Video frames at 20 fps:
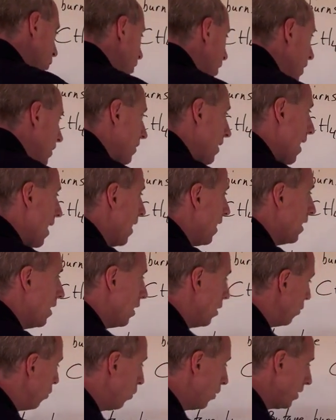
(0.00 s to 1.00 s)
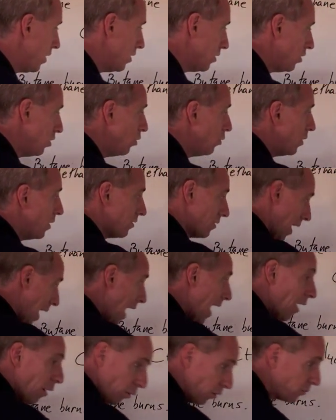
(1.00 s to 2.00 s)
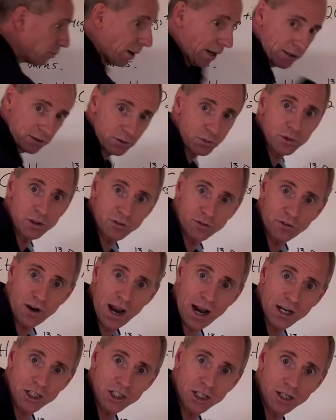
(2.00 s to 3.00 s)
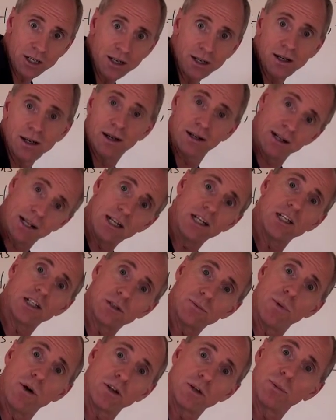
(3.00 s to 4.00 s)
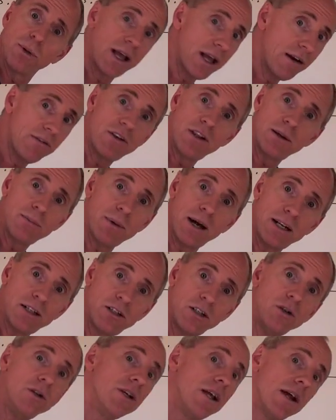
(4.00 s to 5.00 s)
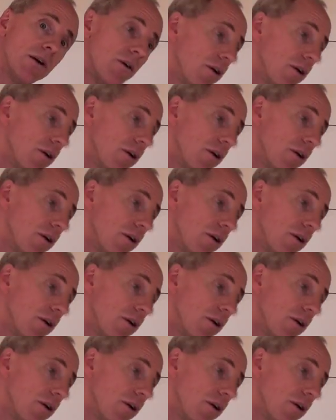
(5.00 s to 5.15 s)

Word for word: you don't like that, what you do is, I always balance it with the fraction, and then you just multiply everything by 2 to